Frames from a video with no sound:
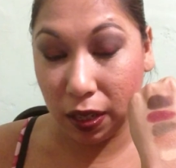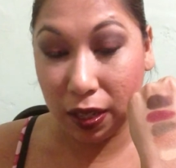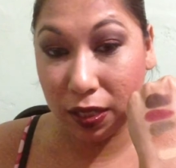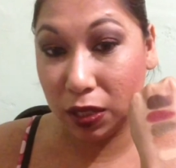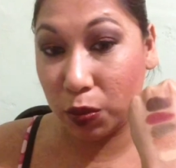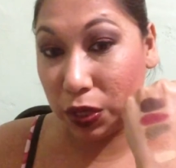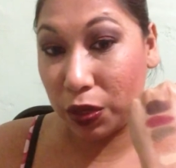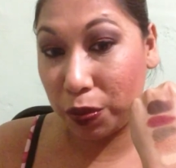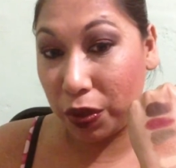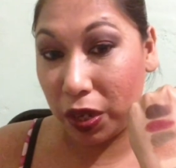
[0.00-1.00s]
and this is
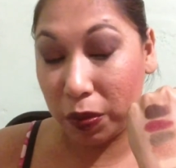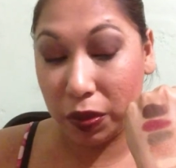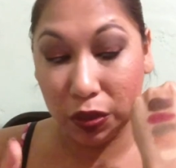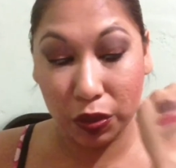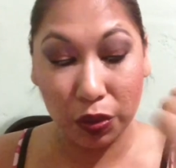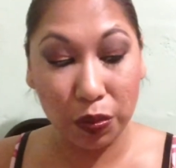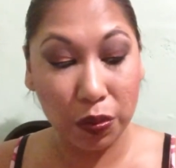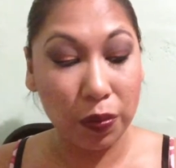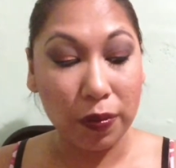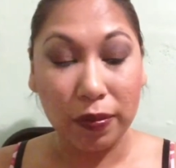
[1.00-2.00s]
without primers.
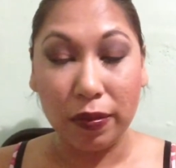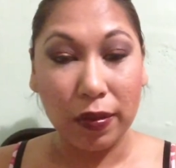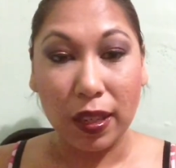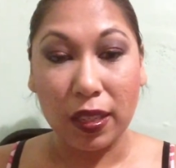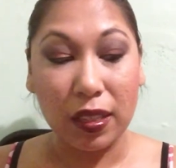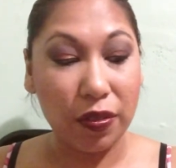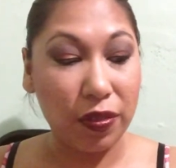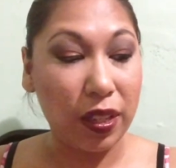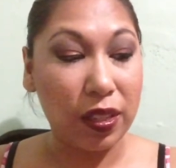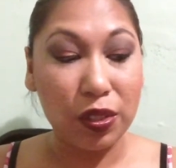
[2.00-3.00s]

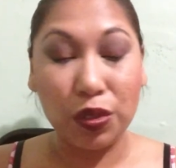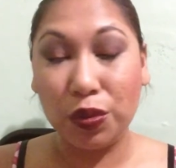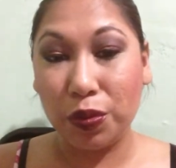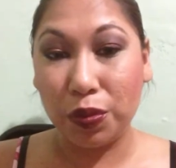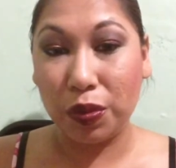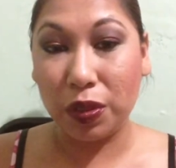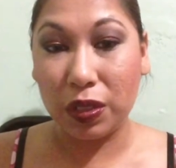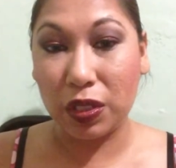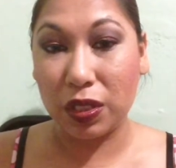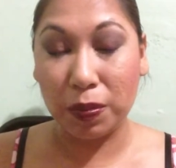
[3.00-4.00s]
Definitely two,
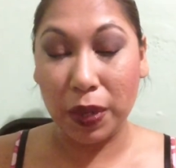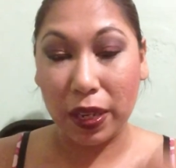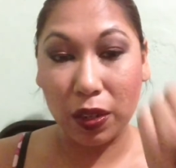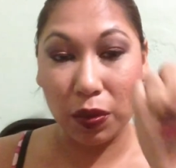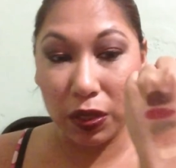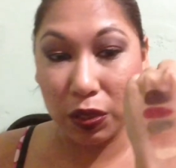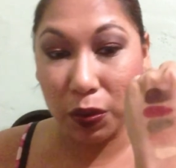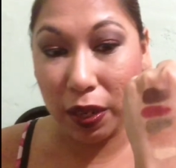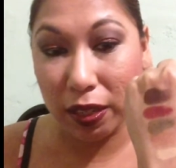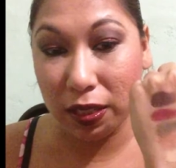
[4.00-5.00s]
just packing on it
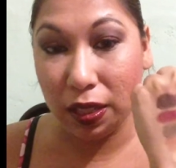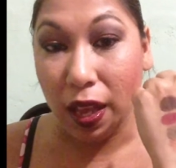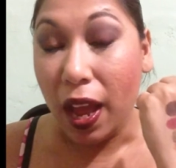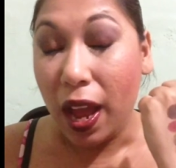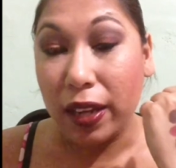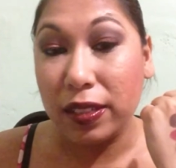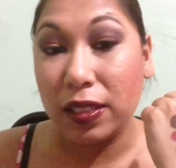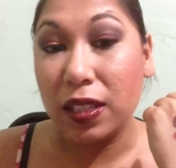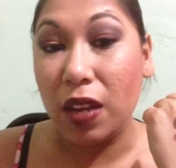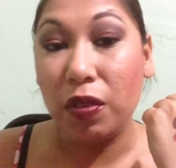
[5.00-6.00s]
twice. And I
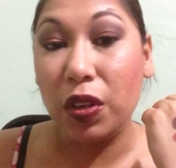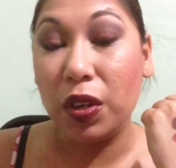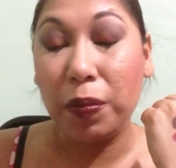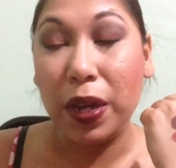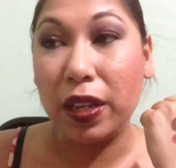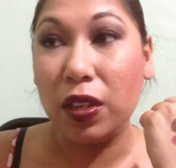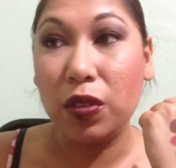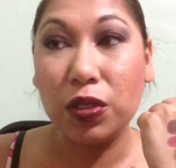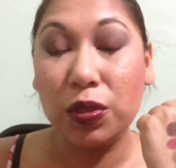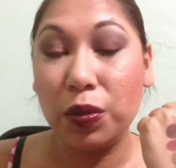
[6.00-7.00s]
didn't have a lot of packing
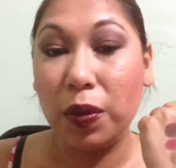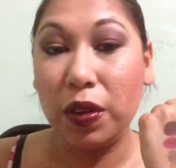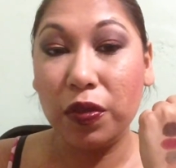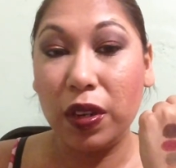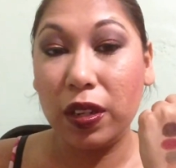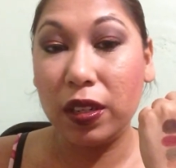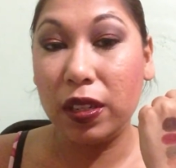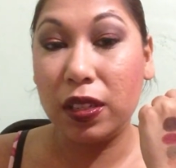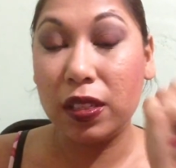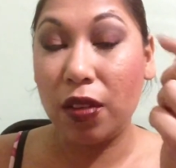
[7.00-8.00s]
on to do, quite frankly,
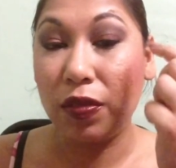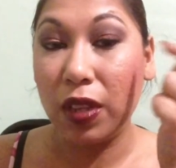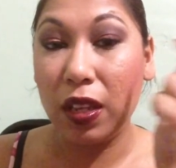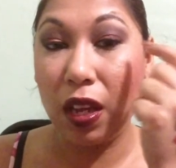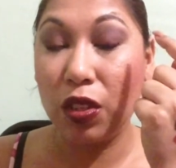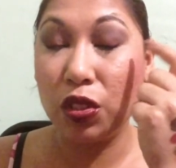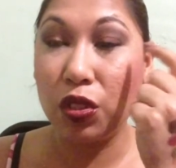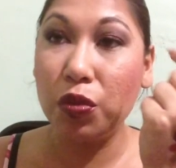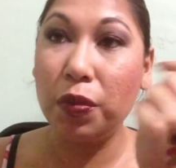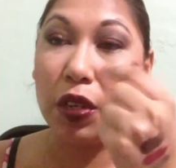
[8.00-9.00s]
because after I usually
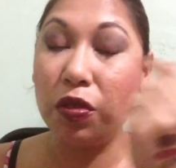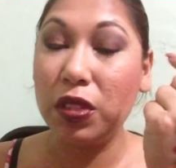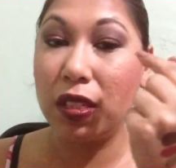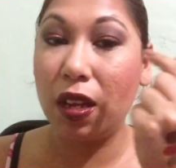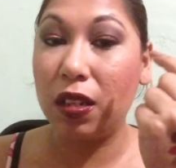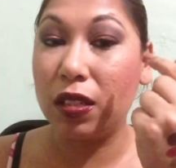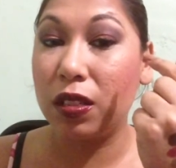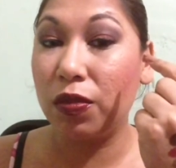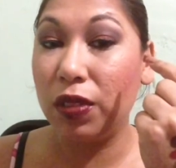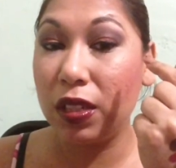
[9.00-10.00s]
do my crease
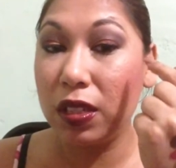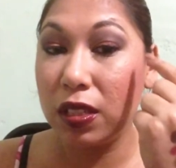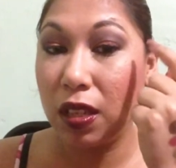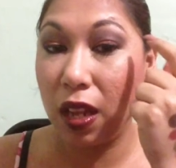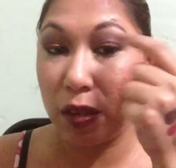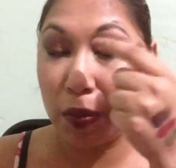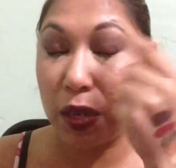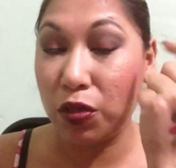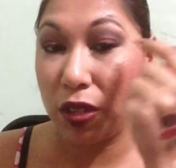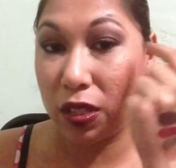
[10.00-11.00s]
colors first, like my
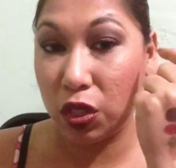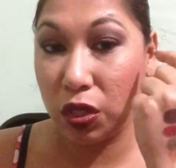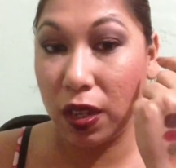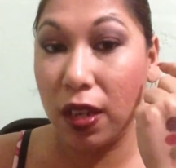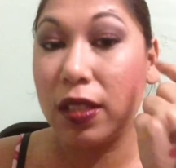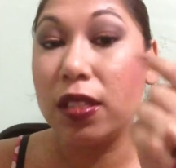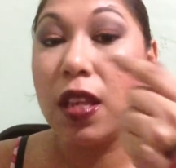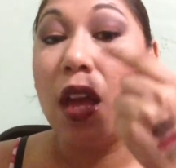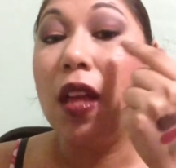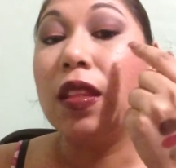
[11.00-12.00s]
transition colors,
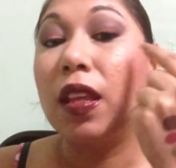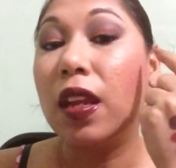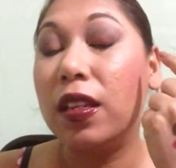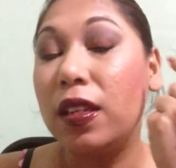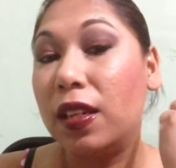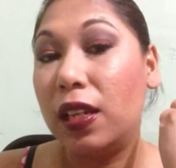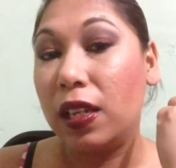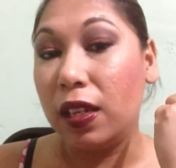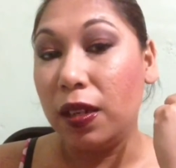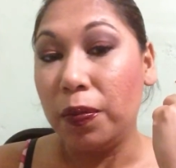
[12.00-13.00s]
then I did the
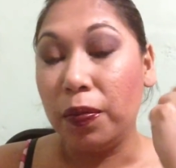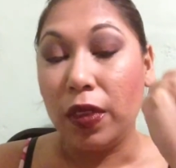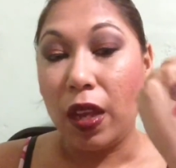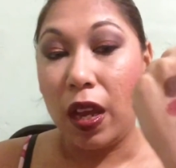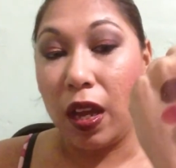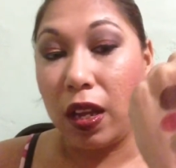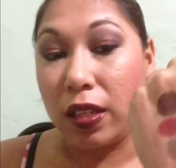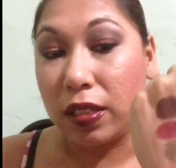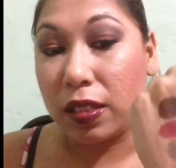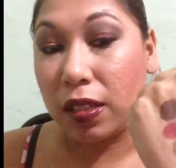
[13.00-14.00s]
lid,
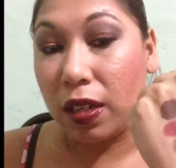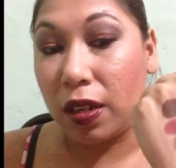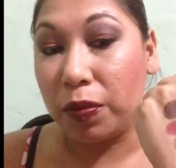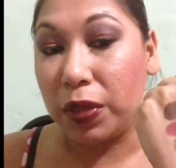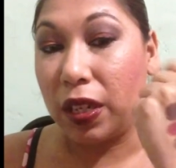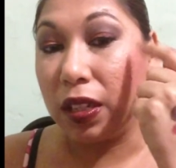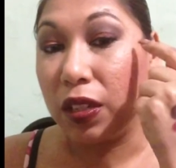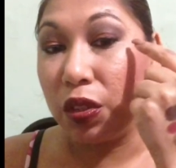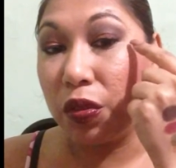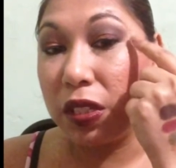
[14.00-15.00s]
and then I did
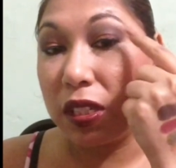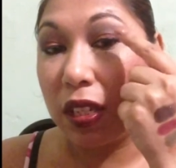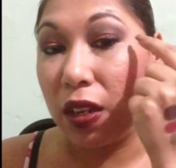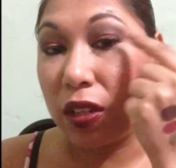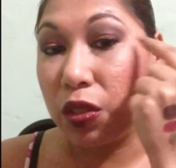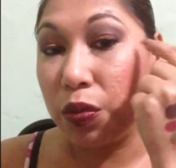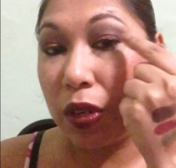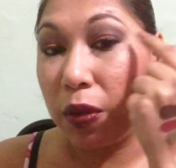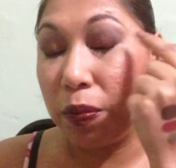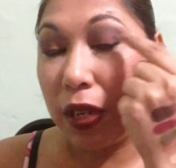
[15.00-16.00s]
the crease. And I actually, when
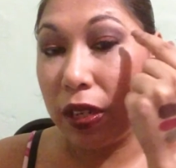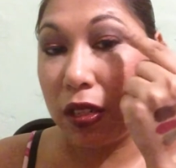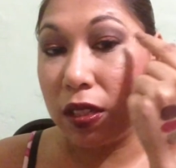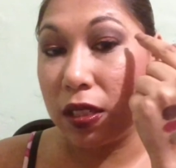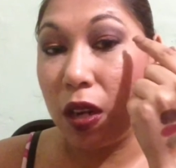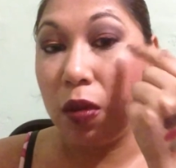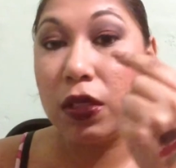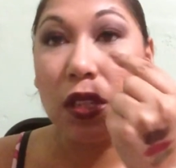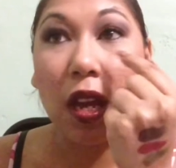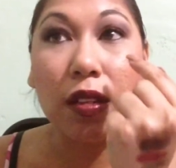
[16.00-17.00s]
I blended it
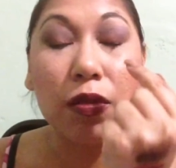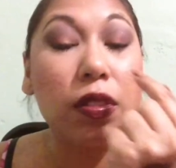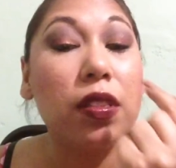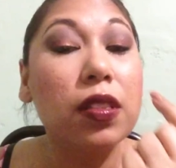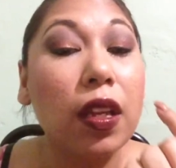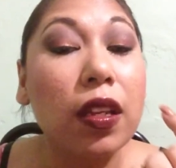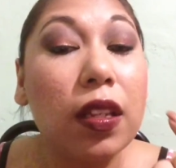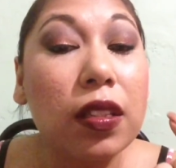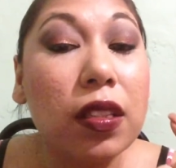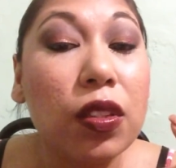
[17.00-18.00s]
out, I noticed that
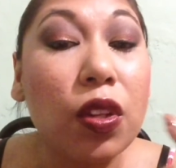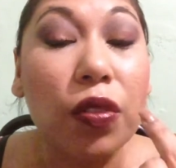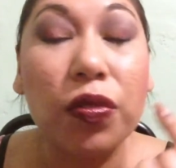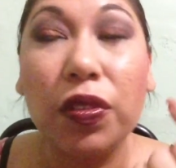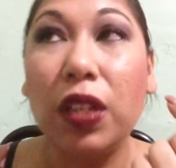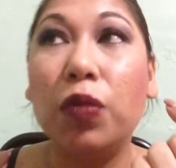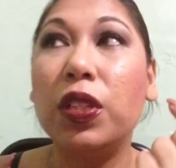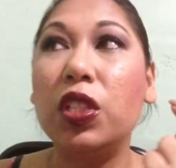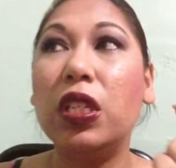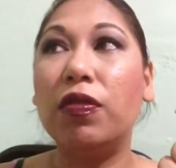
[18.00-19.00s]
it did not fade,
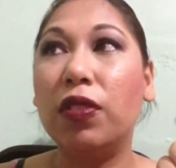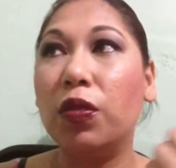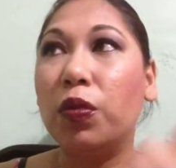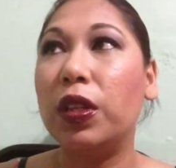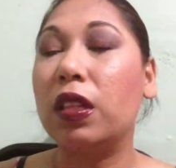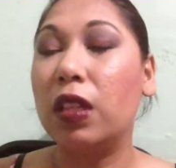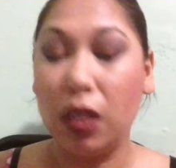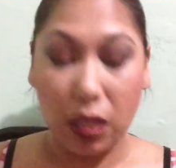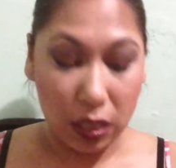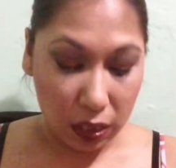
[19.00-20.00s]
which even
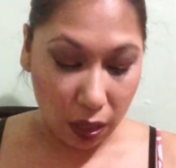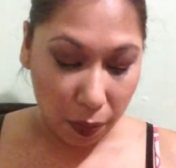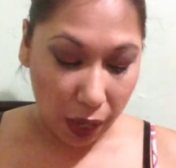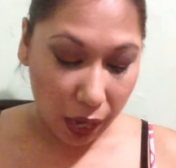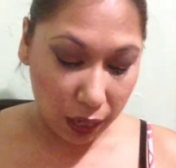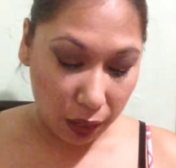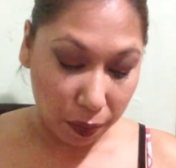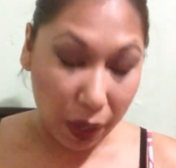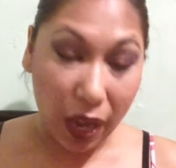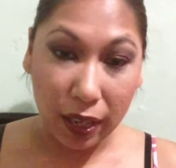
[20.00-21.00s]
with some
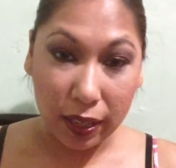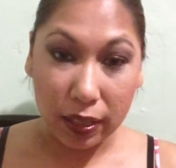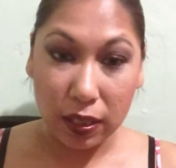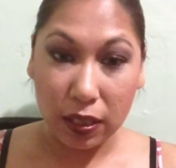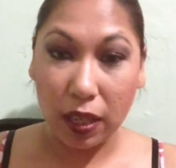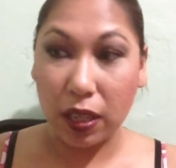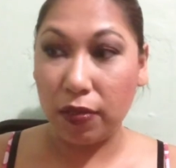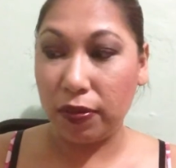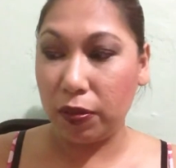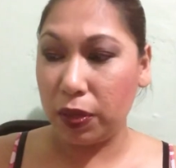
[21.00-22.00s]
high-end palettes, like
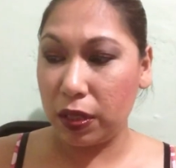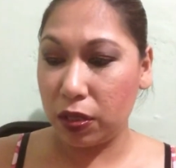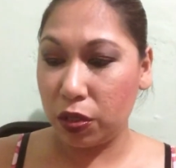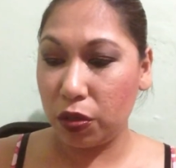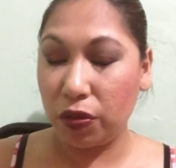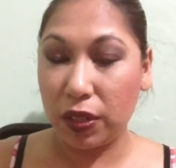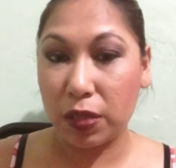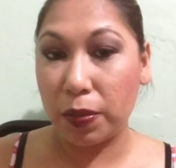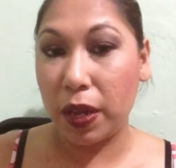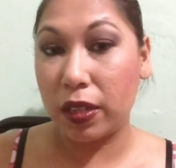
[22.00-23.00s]
even with the Too
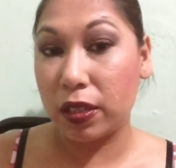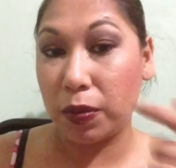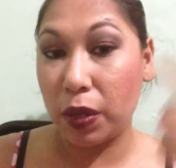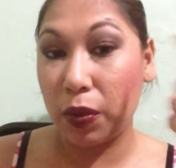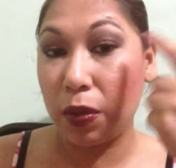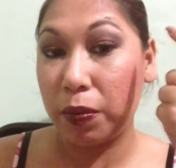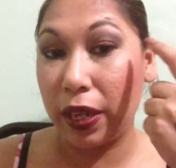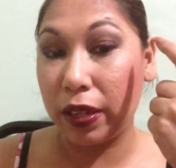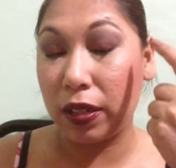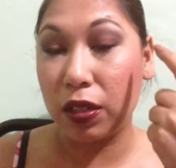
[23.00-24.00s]
Faced palettes, sometimes when I
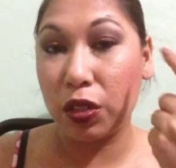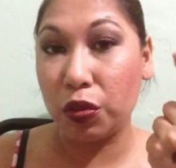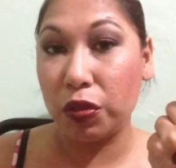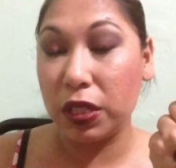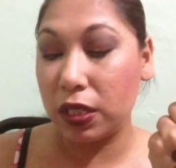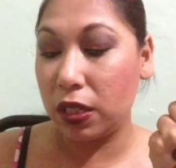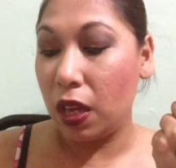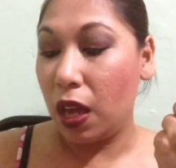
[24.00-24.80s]
blended in the crease,